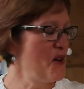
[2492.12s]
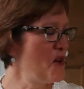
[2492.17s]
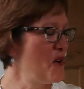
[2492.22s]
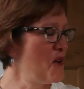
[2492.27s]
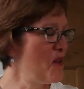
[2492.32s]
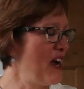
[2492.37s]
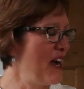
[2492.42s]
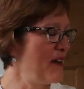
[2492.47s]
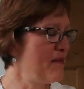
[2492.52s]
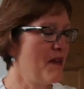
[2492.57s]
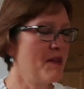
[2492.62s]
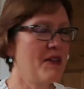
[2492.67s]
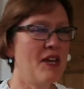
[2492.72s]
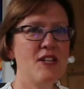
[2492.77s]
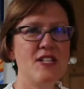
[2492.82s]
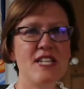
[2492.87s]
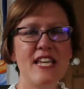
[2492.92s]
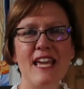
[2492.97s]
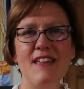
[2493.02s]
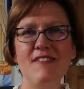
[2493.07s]
All right, I'm
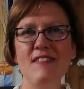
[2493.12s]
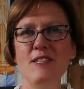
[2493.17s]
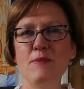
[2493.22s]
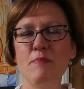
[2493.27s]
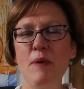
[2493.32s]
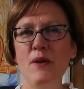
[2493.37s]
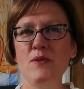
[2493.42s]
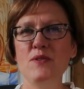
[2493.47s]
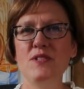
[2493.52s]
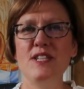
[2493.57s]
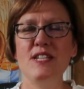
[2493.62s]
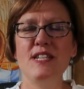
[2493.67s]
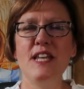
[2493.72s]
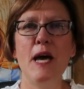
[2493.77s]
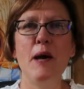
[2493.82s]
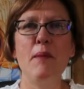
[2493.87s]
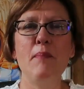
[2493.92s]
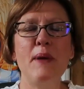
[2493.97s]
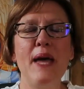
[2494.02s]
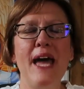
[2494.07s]
going to get this posted
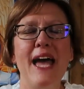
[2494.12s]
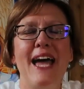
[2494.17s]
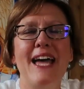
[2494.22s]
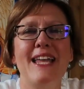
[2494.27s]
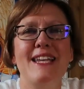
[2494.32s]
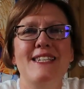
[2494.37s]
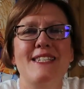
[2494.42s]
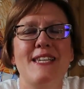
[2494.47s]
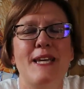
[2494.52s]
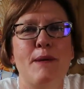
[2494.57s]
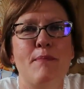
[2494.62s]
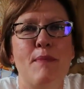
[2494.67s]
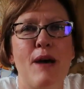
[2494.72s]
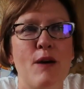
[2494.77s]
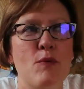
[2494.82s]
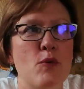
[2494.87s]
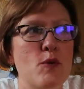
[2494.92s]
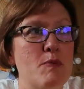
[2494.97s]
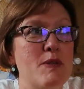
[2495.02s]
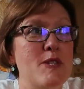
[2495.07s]
up, and
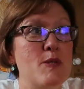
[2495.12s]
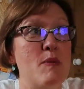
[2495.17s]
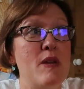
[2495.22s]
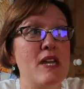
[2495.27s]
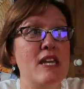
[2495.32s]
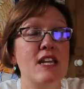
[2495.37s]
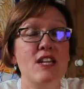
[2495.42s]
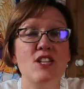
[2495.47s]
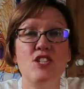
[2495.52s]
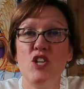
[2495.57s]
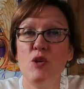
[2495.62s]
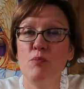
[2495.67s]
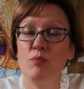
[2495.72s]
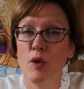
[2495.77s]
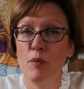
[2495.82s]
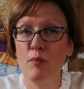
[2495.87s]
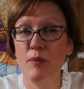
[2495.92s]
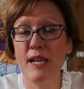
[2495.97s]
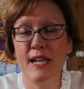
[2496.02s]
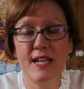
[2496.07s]
I will be speaking to you
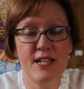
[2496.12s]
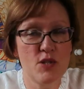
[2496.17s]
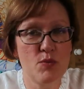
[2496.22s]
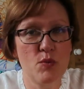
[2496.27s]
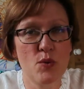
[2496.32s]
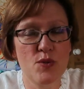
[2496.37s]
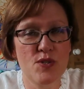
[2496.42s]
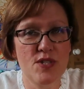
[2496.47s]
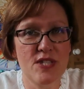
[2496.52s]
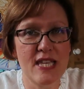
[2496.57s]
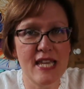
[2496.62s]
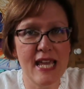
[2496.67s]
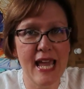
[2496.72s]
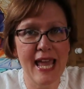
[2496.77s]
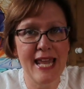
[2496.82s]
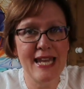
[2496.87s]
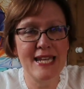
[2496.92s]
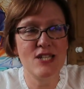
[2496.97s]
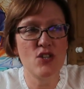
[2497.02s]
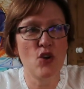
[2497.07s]
probably towards the
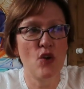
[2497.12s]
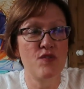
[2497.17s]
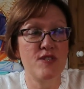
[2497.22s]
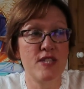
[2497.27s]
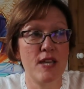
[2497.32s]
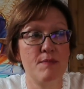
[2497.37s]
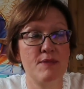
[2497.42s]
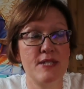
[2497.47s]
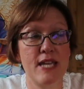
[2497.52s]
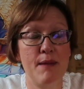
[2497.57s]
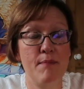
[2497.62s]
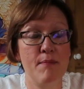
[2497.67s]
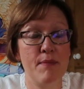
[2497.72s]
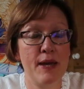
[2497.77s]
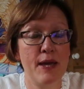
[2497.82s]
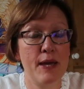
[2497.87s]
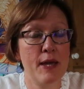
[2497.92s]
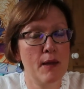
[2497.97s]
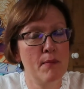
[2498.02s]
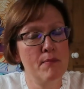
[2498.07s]
end of
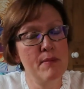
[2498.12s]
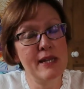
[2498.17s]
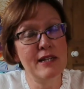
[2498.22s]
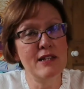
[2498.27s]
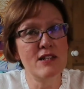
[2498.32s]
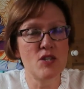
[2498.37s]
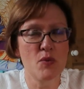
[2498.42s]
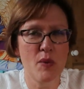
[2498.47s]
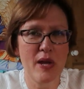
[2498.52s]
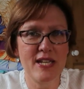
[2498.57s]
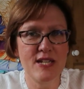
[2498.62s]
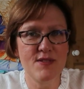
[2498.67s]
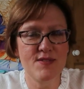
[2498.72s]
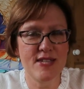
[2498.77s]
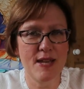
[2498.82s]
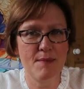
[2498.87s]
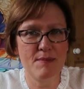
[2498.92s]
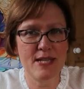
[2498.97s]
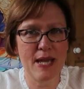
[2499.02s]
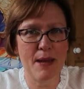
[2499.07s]
September, middle to end of
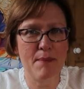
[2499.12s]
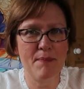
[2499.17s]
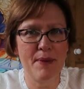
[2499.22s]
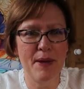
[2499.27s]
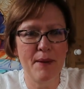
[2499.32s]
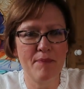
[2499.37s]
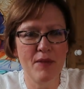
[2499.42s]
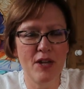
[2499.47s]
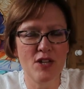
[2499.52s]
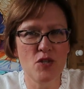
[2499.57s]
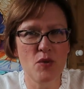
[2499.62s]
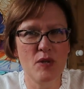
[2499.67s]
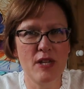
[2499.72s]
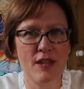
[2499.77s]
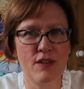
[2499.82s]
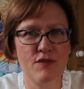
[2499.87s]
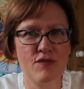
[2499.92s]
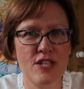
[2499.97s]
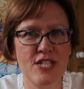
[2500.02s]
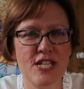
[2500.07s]
September. I'll do
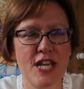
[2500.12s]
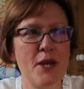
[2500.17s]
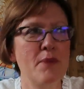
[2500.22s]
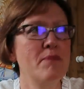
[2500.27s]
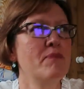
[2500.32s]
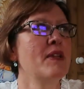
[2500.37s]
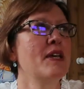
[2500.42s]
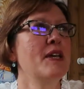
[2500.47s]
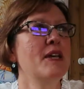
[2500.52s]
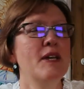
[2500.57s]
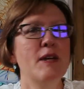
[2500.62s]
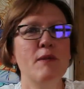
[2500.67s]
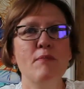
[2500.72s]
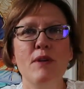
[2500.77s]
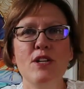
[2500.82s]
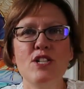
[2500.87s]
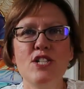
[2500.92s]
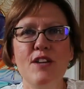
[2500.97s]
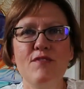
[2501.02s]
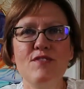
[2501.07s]
another video.
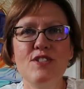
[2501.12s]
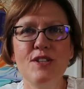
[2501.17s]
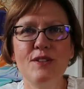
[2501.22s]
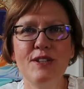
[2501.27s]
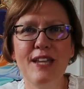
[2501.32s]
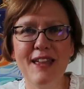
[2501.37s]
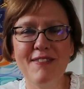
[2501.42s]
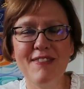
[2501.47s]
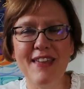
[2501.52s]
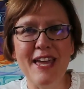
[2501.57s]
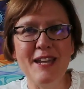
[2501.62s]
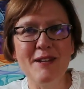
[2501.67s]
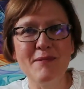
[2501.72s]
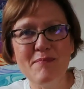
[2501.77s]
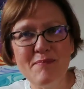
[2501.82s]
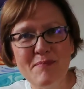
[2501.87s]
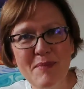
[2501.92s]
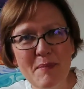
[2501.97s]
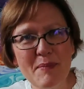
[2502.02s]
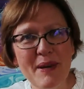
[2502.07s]
Much love till
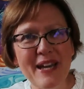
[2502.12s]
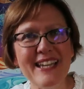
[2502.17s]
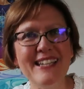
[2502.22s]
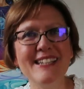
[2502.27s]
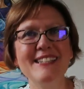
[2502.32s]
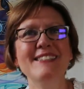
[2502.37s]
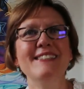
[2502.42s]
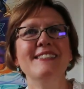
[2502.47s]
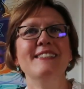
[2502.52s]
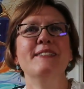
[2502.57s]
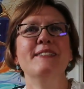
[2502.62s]
then. Bye-bye.